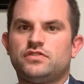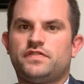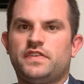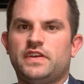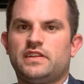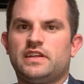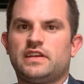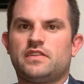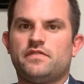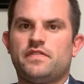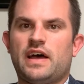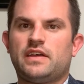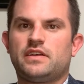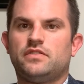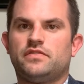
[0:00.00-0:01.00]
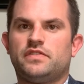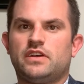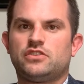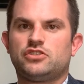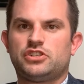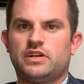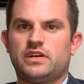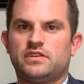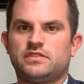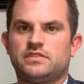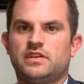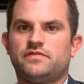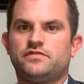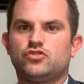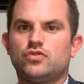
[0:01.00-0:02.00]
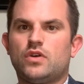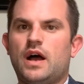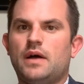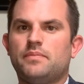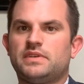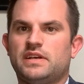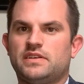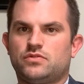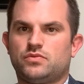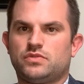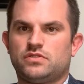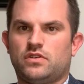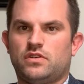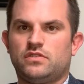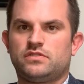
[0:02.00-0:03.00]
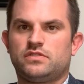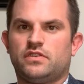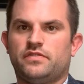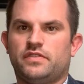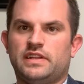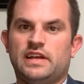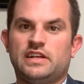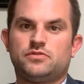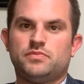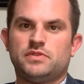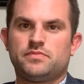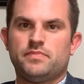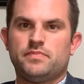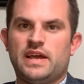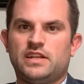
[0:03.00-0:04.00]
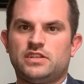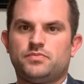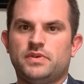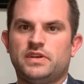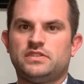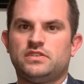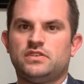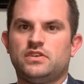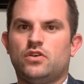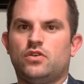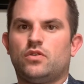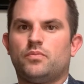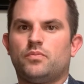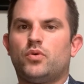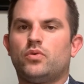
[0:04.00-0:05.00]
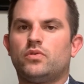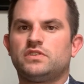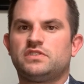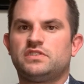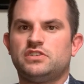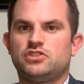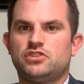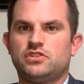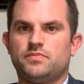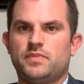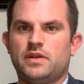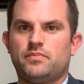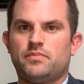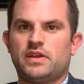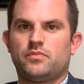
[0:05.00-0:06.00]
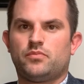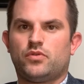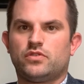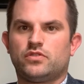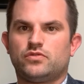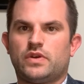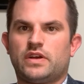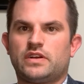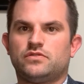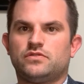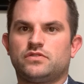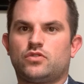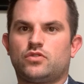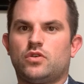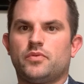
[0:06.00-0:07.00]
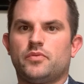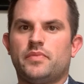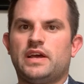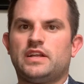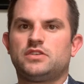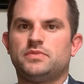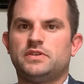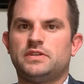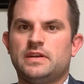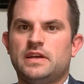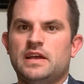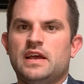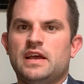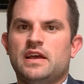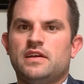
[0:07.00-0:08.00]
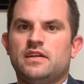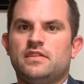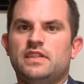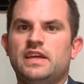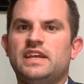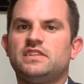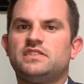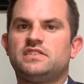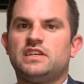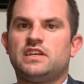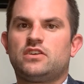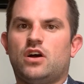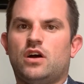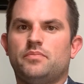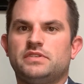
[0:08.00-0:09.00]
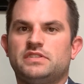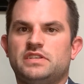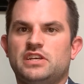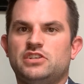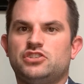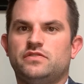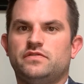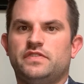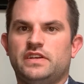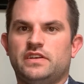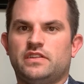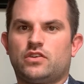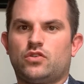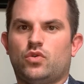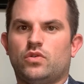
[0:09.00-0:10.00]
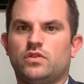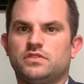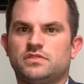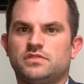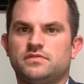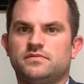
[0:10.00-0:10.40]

feel like the value of their shares have dropped as a result of alleged mismanagement or poor decisions made by the board of directors and corporate management, they can seek compensation via the courts.